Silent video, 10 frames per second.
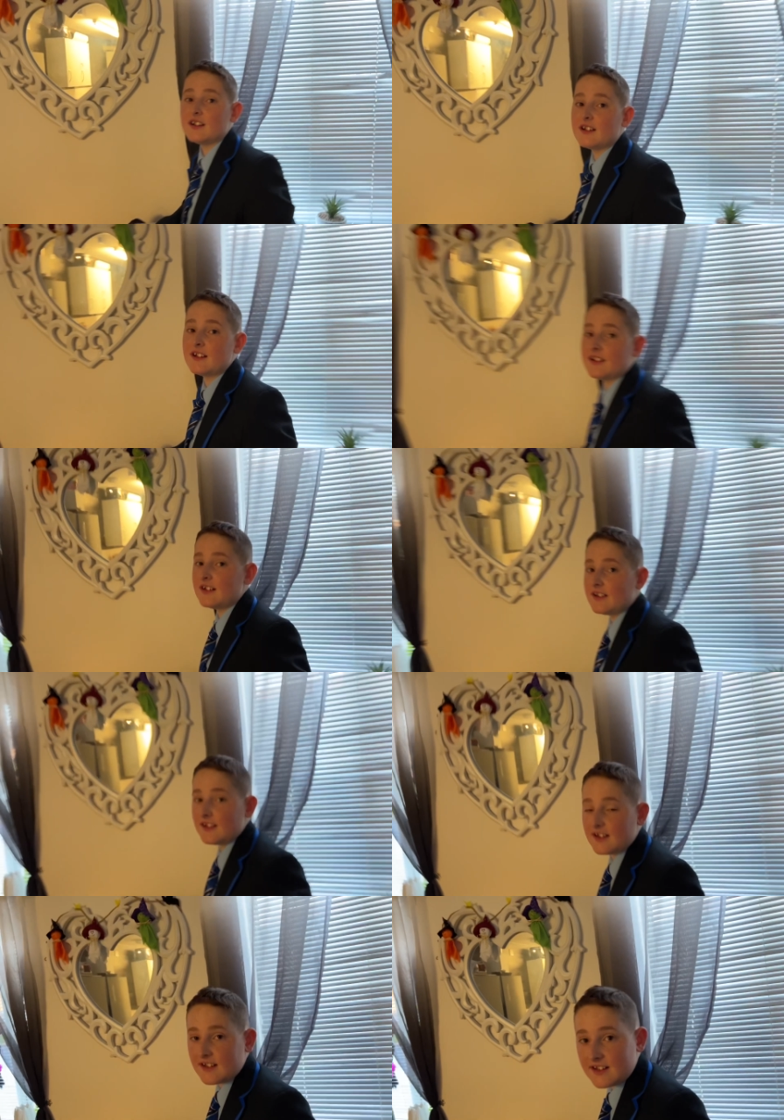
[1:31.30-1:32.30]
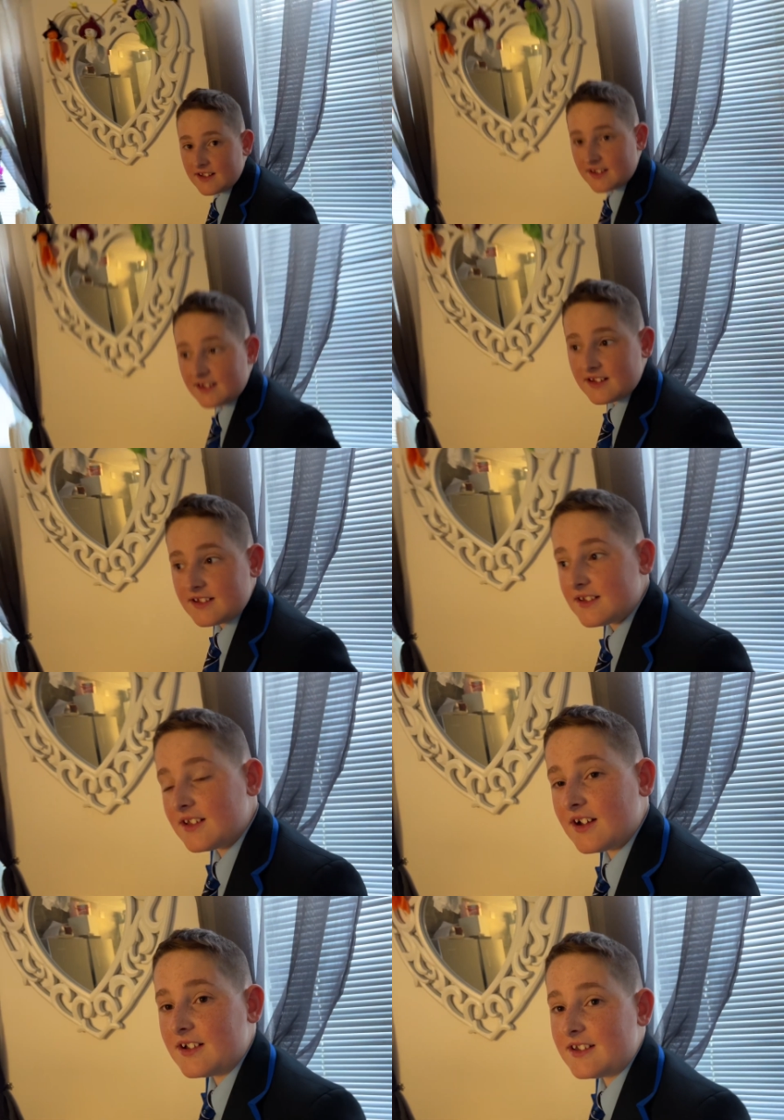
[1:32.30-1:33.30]
No, December.
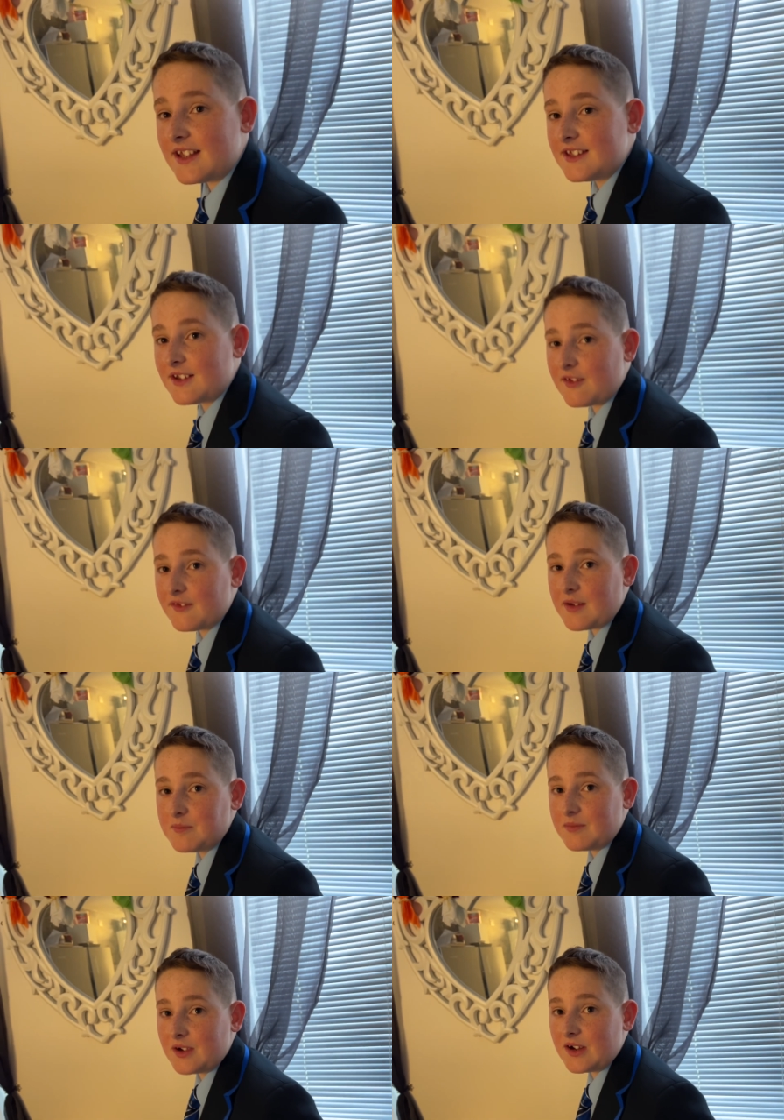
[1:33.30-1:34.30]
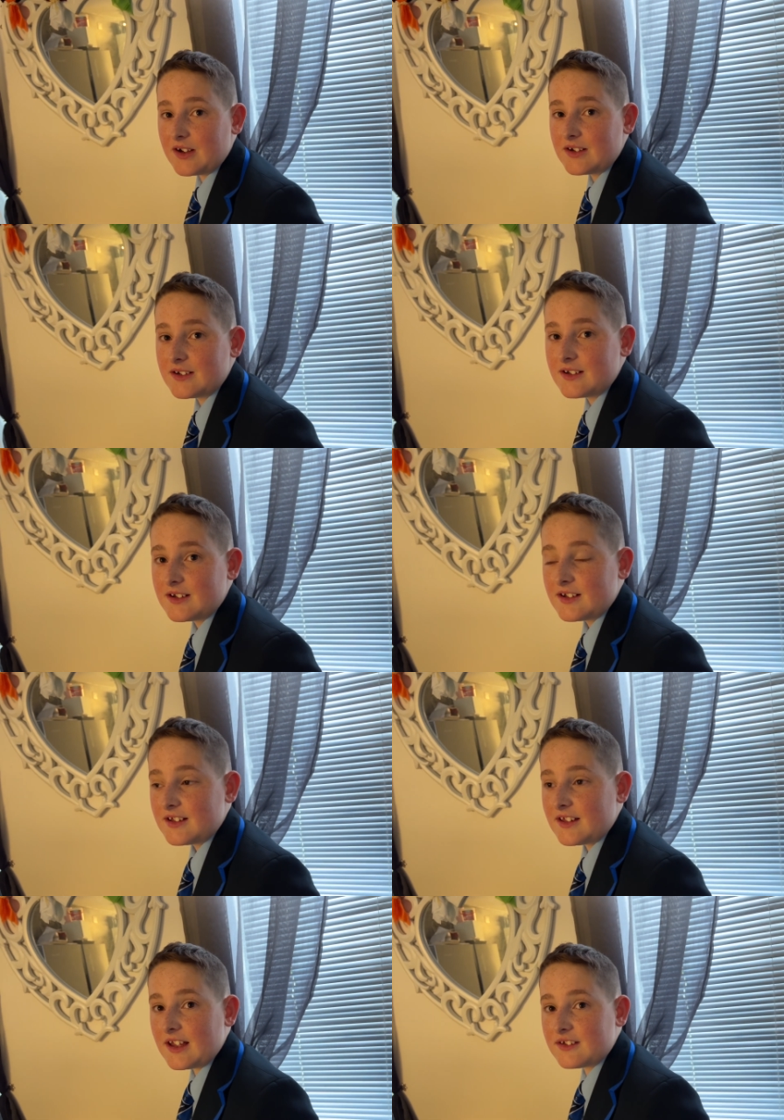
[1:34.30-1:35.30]
No, in November. No, i not put
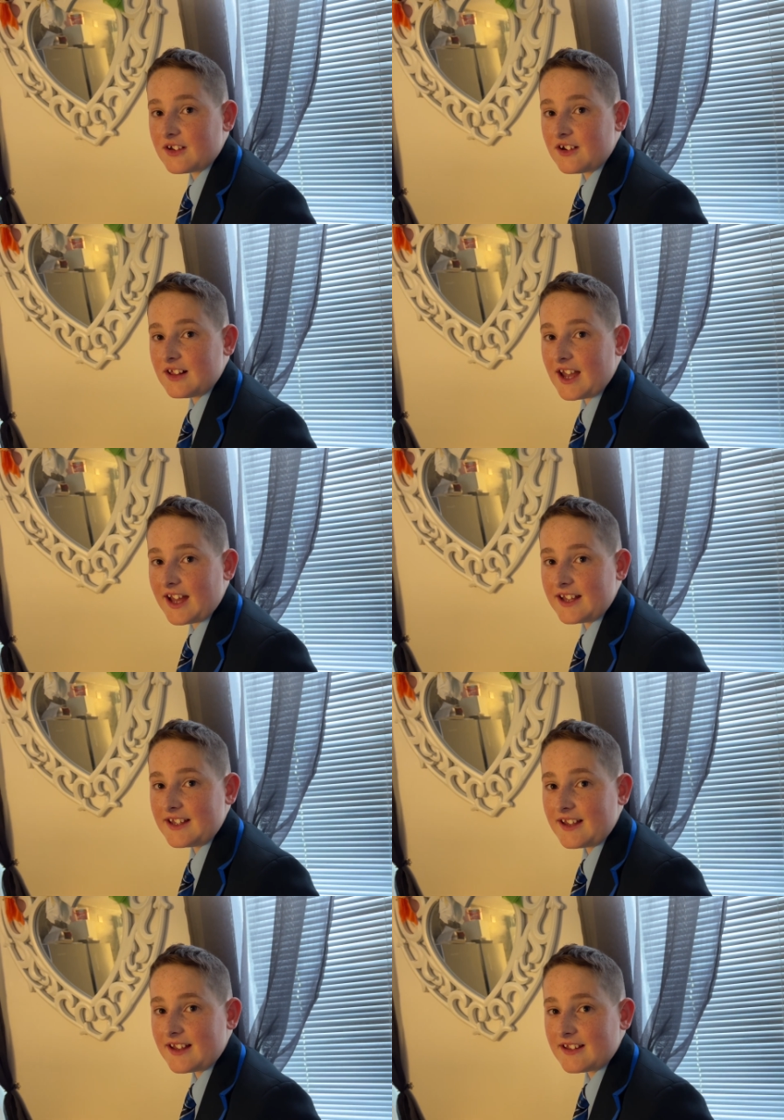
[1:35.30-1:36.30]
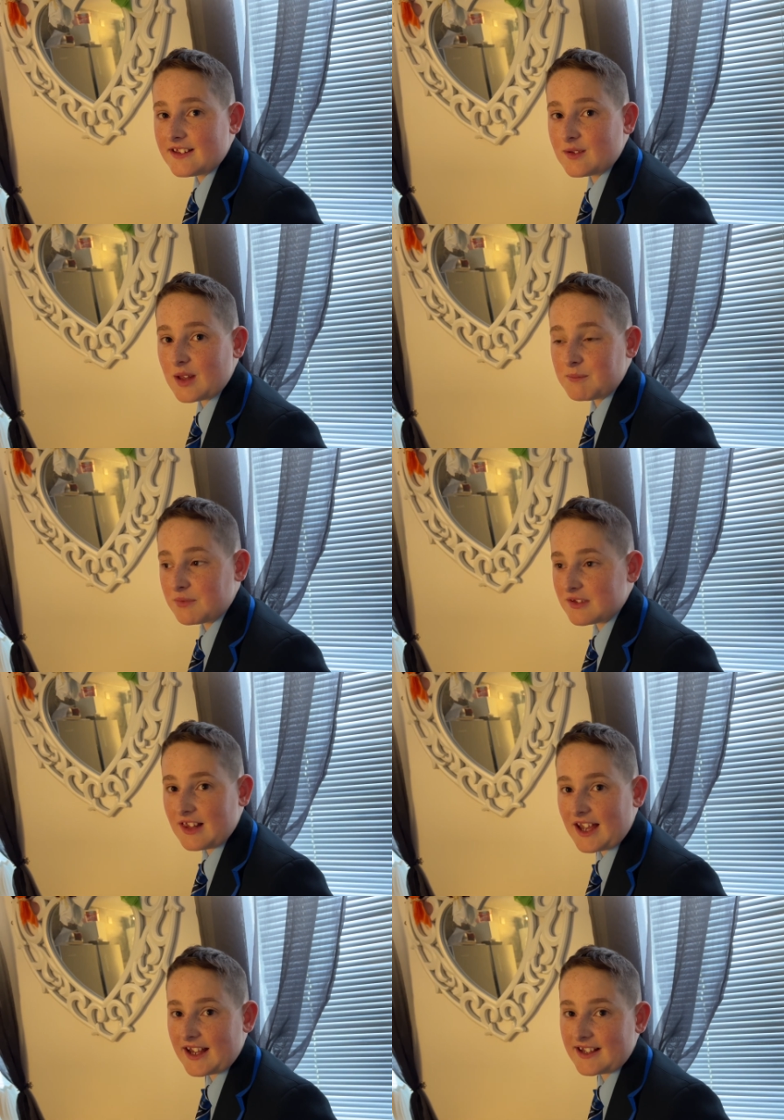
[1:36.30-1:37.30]
them That's up in. Too late. No,
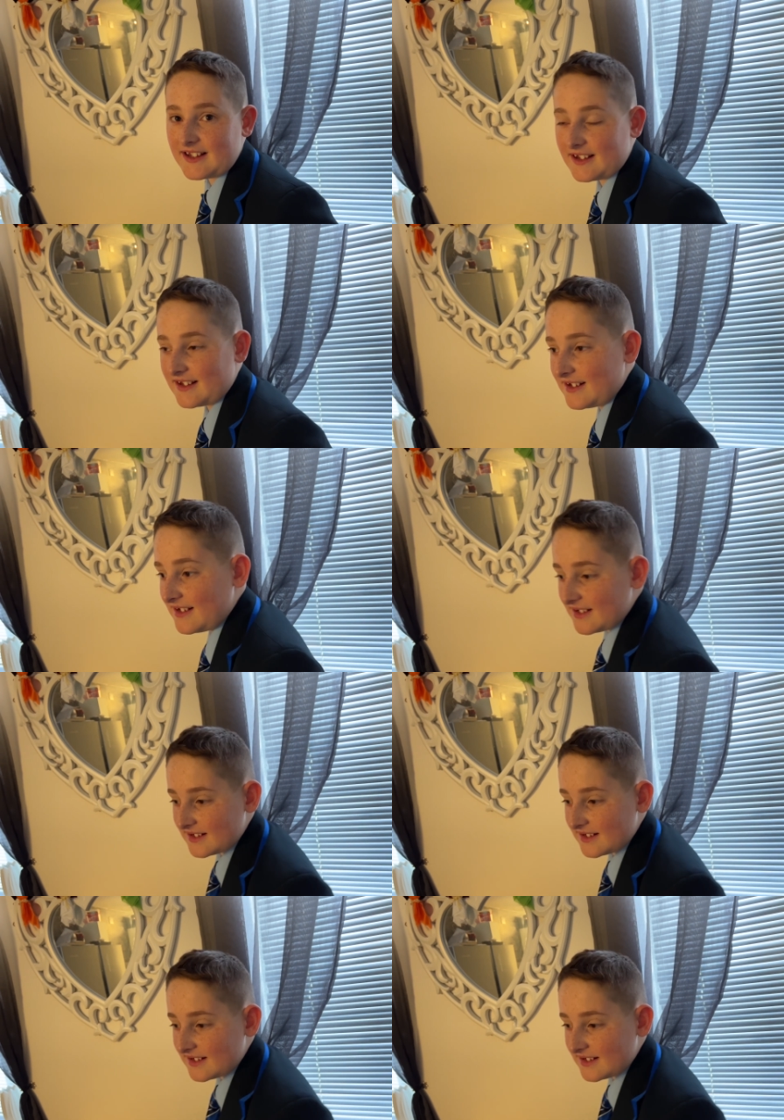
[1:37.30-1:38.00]
December late. this year.